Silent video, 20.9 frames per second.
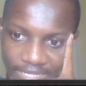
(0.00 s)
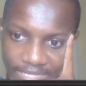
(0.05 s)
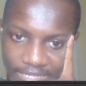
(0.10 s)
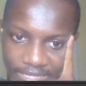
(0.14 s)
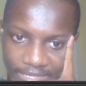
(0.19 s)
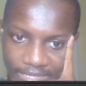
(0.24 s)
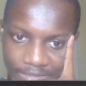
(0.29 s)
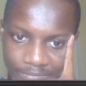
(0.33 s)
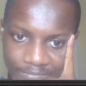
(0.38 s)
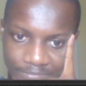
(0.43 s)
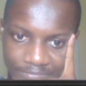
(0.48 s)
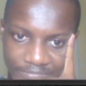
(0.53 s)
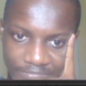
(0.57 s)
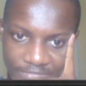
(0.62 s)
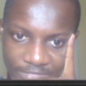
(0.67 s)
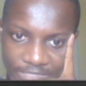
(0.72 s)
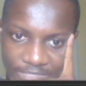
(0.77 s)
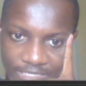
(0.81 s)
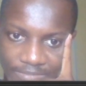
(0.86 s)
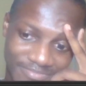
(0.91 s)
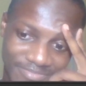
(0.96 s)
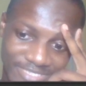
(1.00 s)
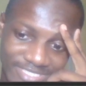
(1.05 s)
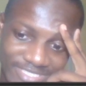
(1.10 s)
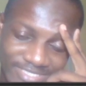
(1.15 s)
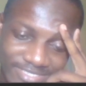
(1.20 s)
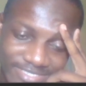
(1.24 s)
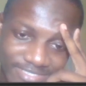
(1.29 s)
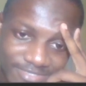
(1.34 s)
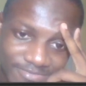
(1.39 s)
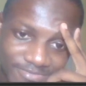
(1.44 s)

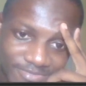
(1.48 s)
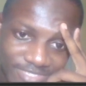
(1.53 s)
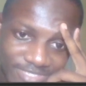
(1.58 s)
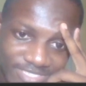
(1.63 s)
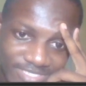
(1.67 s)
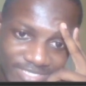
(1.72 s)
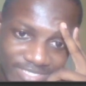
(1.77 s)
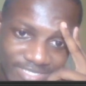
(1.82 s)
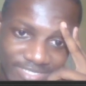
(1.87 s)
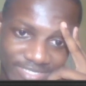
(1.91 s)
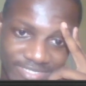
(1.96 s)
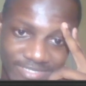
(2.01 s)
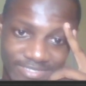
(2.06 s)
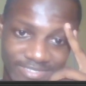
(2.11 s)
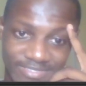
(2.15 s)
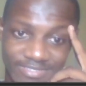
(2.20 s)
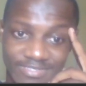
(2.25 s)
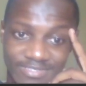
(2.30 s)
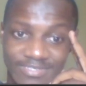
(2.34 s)
b6